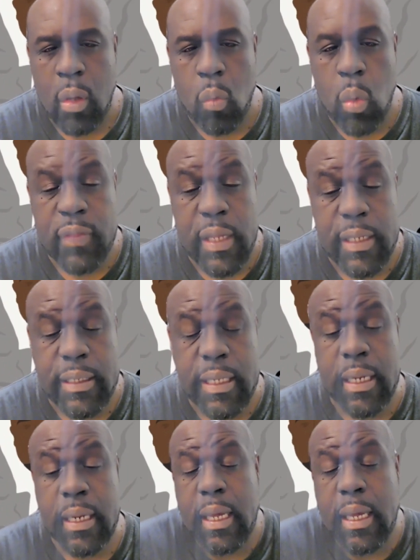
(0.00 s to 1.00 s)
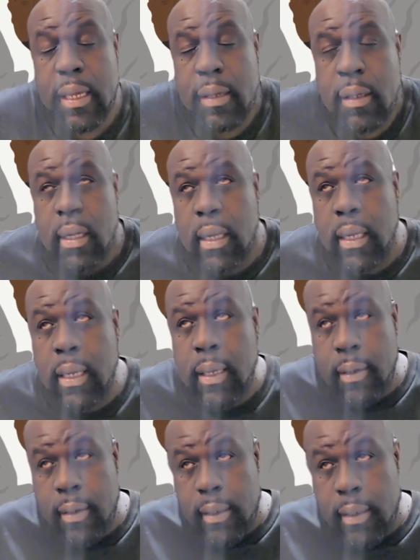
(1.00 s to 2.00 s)
what they did
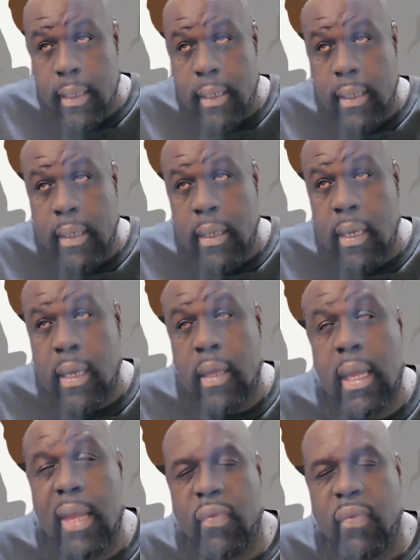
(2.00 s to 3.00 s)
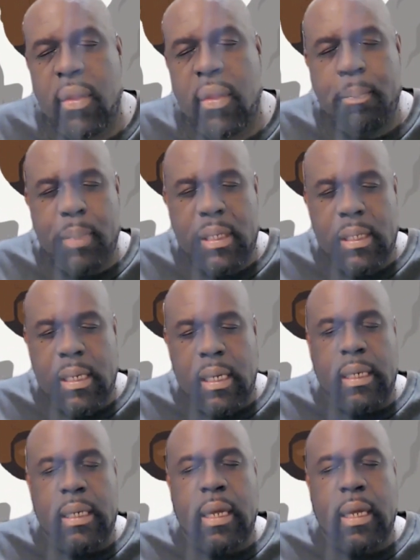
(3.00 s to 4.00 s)
uh, at the
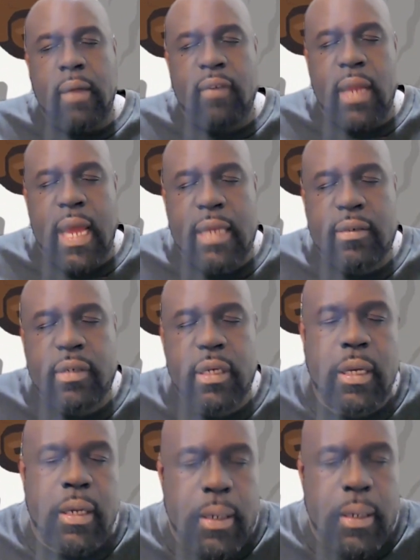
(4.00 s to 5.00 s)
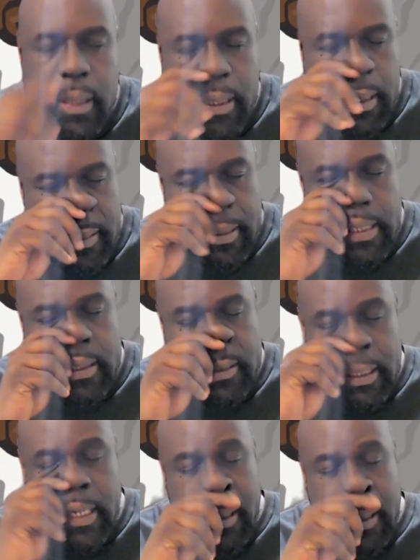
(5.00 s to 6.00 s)
beginning of last year and this
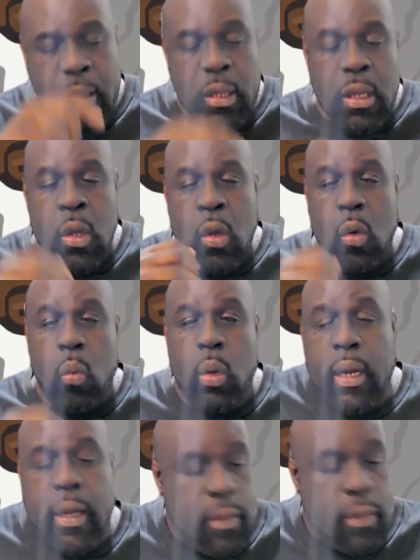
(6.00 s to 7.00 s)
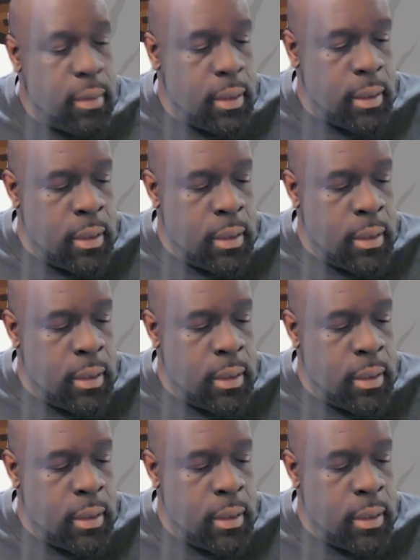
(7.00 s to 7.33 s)
year, where